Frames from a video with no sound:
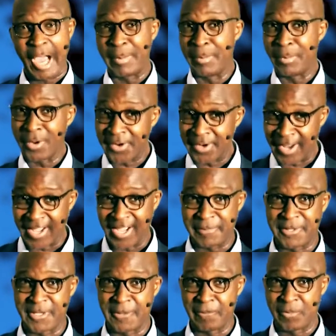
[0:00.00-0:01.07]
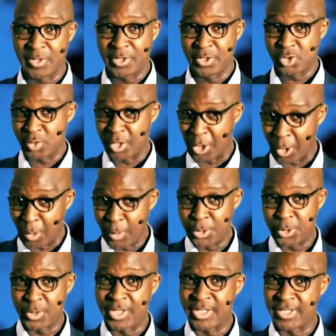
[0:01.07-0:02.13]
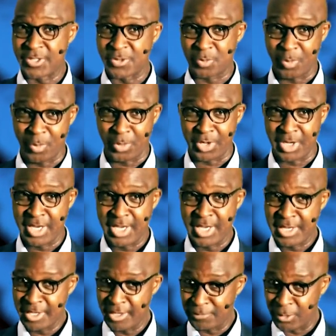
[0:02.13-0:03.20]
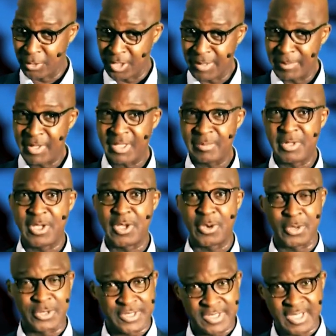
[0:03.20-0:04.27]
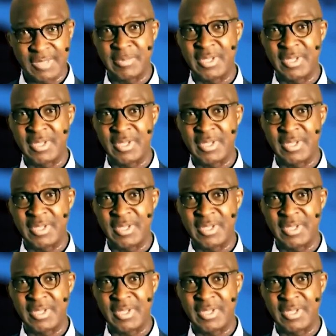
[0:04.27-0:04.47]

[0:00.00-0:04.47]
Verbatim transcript: I'll be more than happy to encourage you in this work if you email me or send